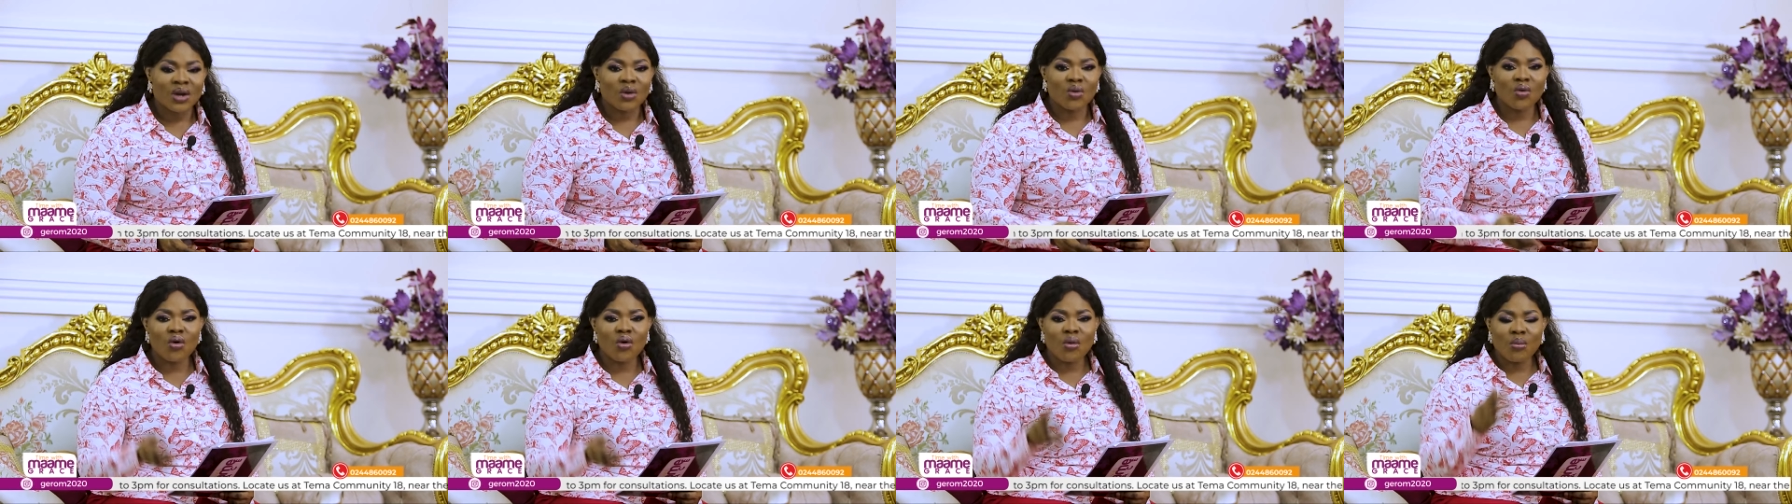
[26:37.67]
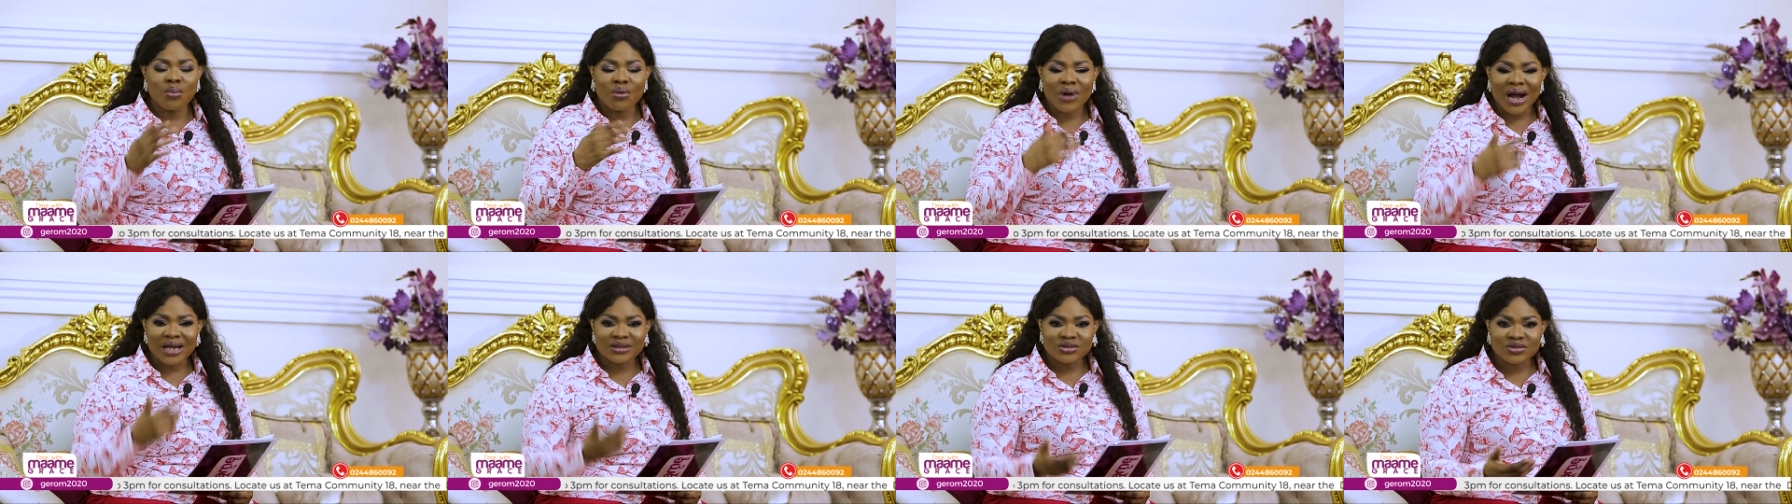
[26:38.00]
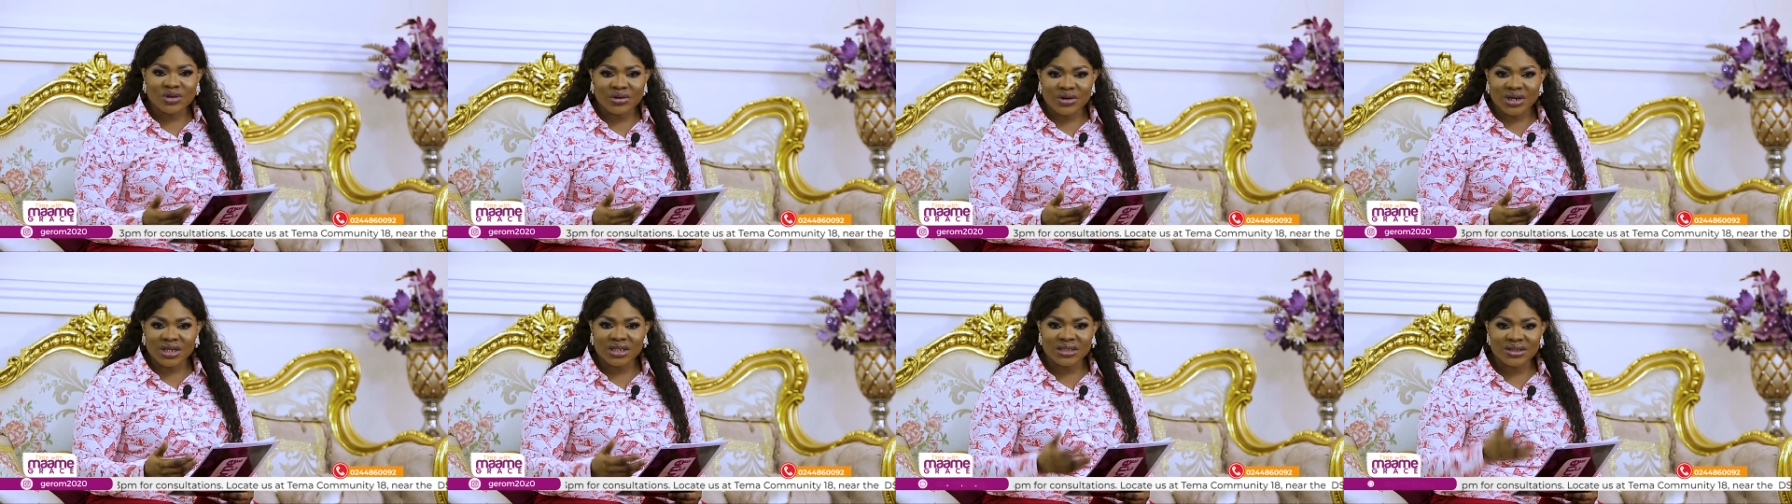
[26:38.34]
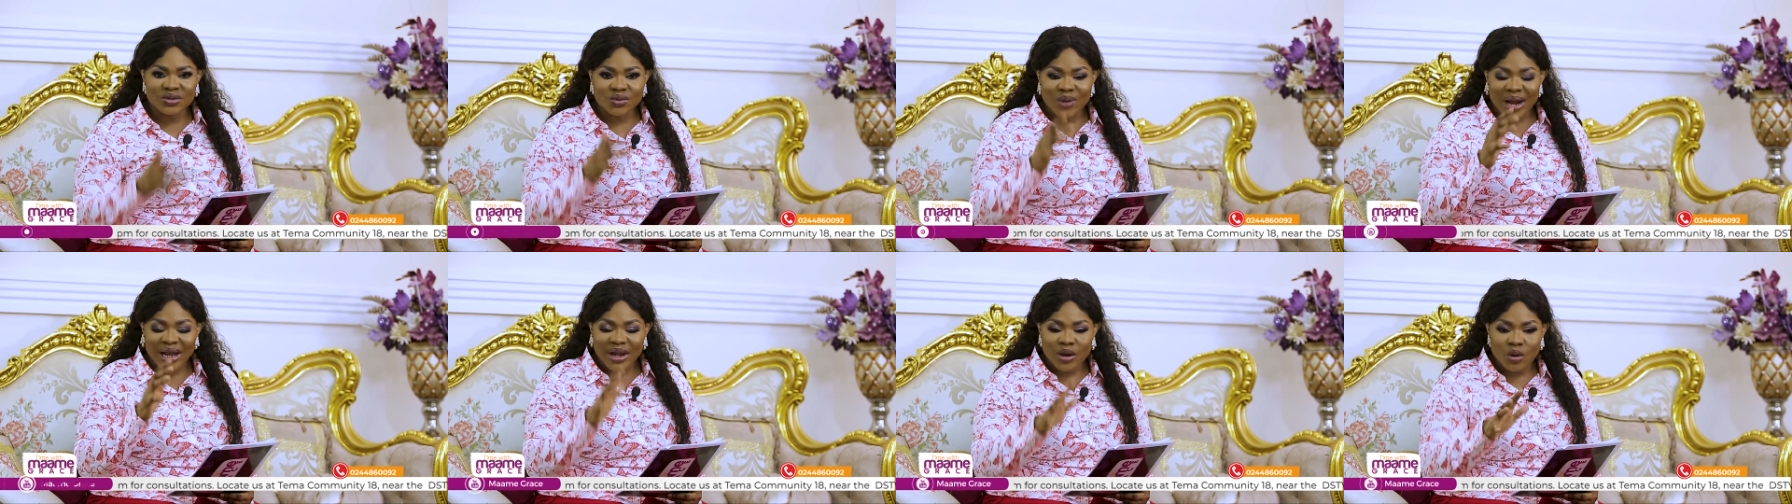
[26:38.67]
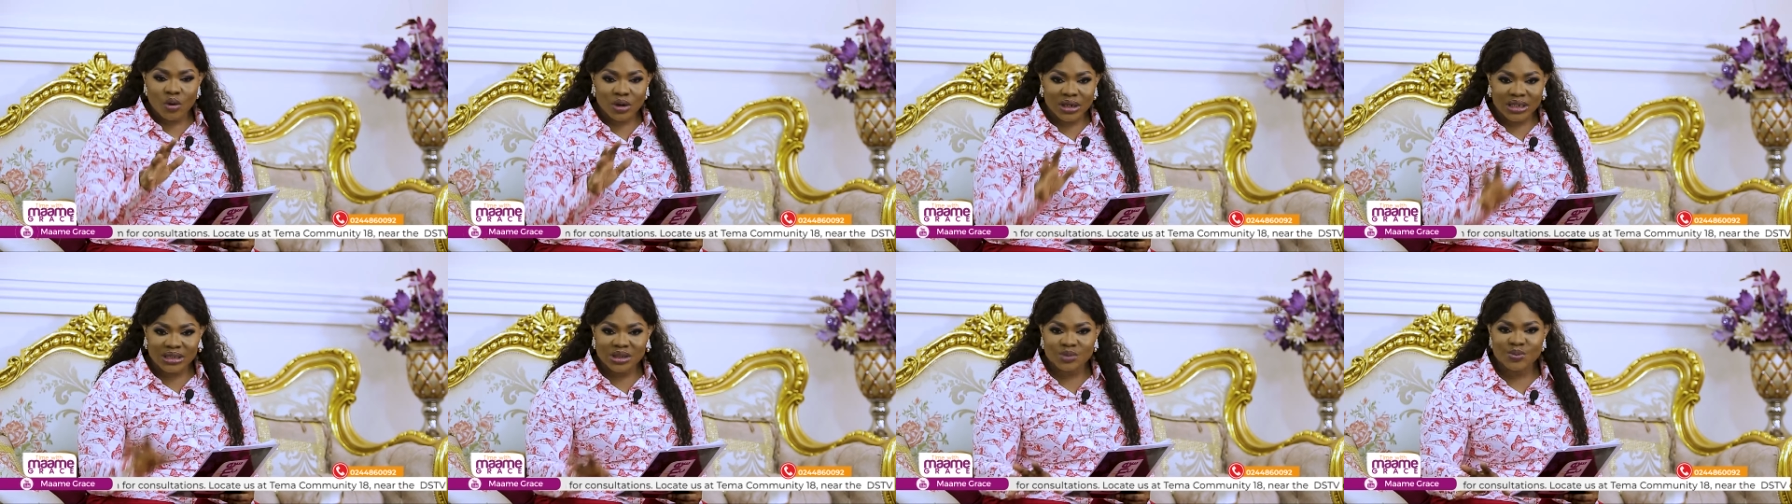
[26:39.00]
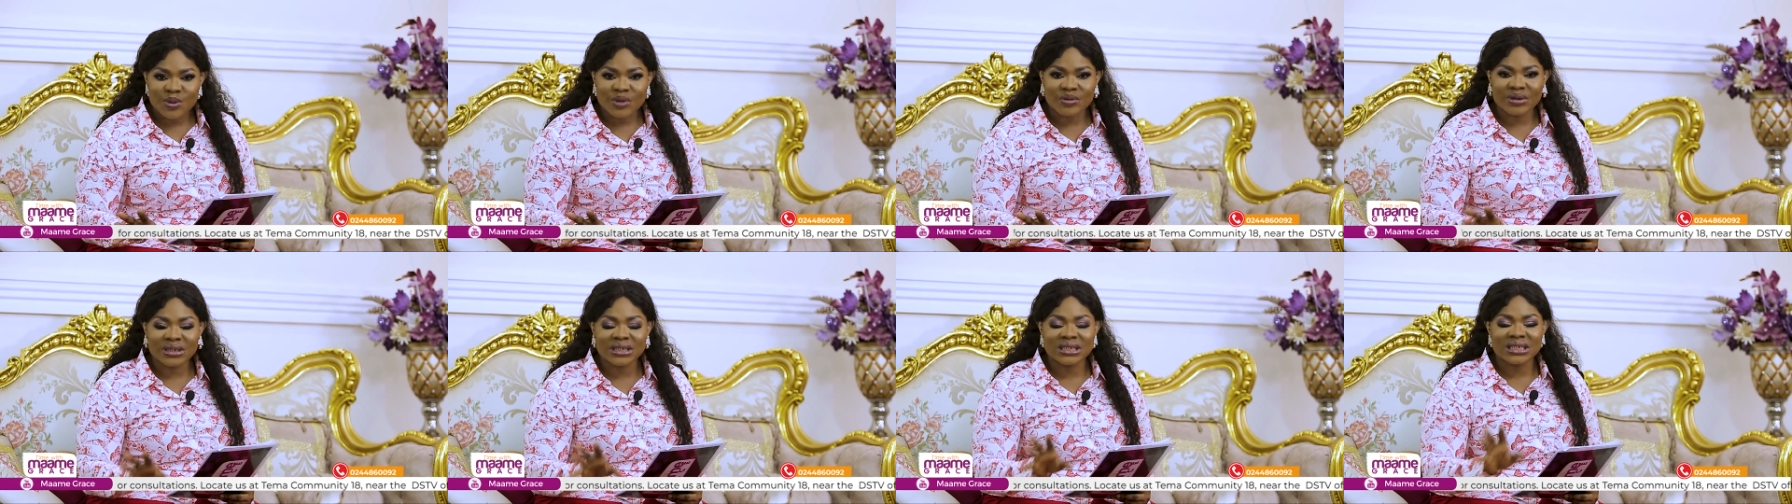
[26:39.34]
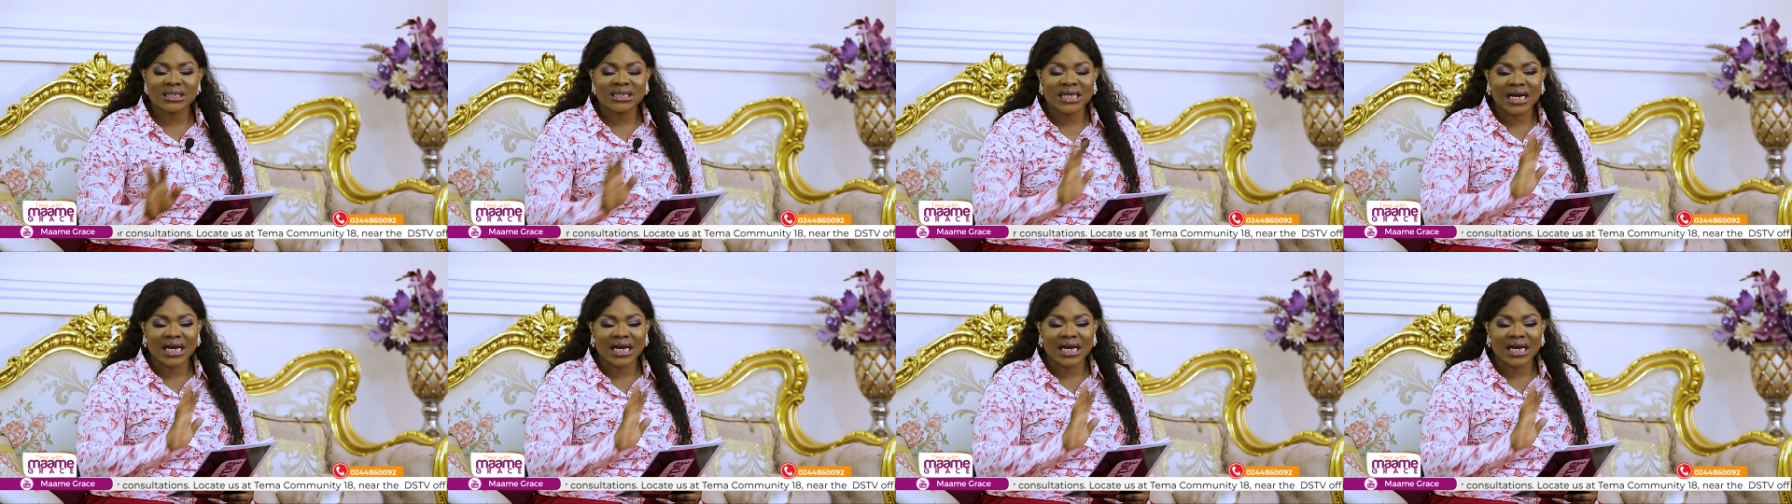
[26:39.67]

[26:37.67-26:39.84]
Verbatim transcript: wo bo asori nti why Holy Spirit